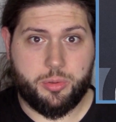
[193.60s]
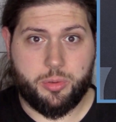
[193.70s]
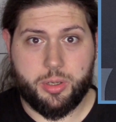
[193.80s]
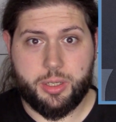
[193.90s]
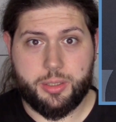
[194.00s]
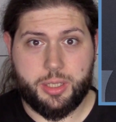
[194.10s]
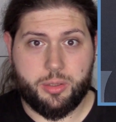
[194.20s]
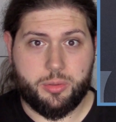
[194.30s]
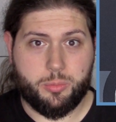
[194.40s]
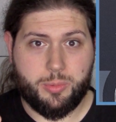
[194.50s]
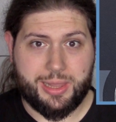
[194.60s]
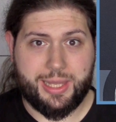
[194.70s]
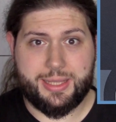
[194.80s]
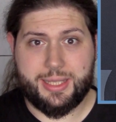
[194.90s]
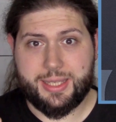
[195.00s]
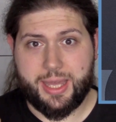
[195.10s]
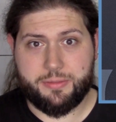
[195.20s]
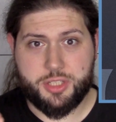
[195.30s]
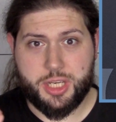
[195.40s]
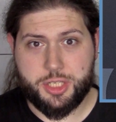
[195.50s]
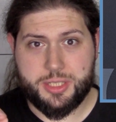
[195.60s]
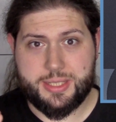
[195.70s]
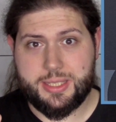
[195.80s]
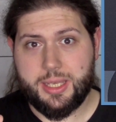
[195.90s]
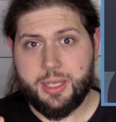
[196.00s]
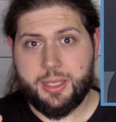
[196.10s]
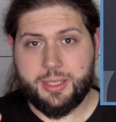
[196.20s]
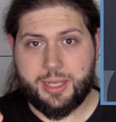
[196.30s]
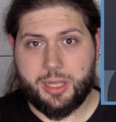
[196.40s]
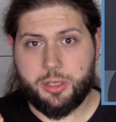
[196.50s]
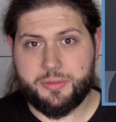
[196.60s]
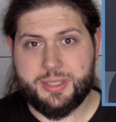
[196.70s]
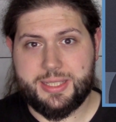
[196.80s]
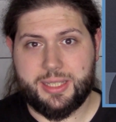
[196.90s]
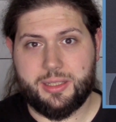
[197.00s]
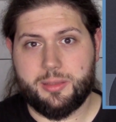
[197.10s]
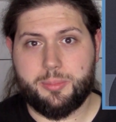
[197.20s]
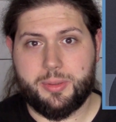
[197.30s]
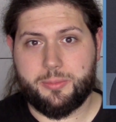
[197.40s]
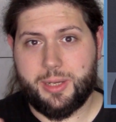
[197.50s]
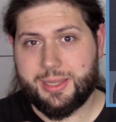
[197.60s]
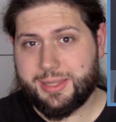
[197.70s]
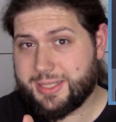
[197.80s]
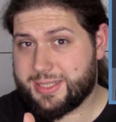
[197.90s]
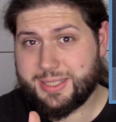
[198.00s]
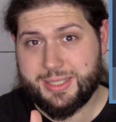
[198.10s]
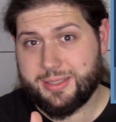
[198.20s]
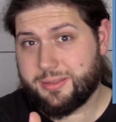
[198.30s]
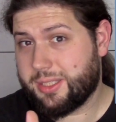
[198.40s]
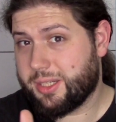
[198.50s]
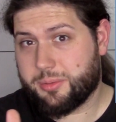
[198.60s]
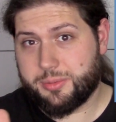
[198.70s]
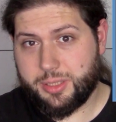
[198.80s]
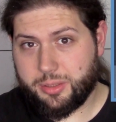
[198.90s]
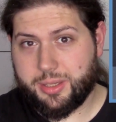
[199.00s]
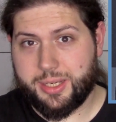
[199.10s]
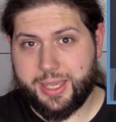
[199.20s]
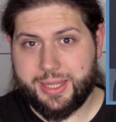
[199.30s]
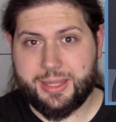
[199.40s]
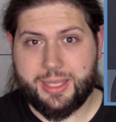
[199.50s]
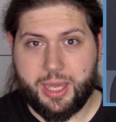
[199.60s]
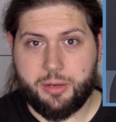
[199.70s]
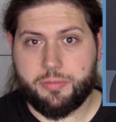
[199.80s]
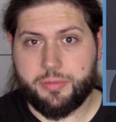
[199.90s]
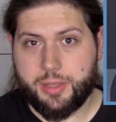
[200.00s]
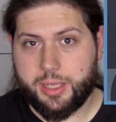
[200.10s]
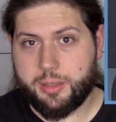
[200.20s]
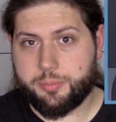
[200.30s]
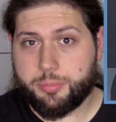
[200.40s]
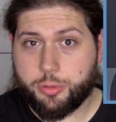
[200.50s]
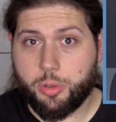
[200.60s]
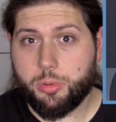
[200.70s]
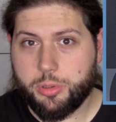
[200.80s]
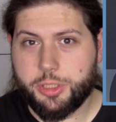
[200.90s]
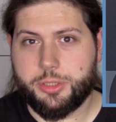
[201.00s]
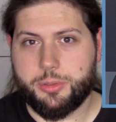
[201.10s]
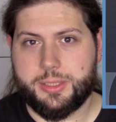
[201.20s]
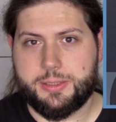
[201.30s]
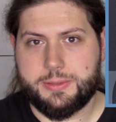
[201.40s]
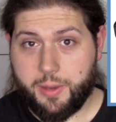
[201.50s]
or one light that kind of changes the color of the signal, but while this you can get kind of like a pro look to it.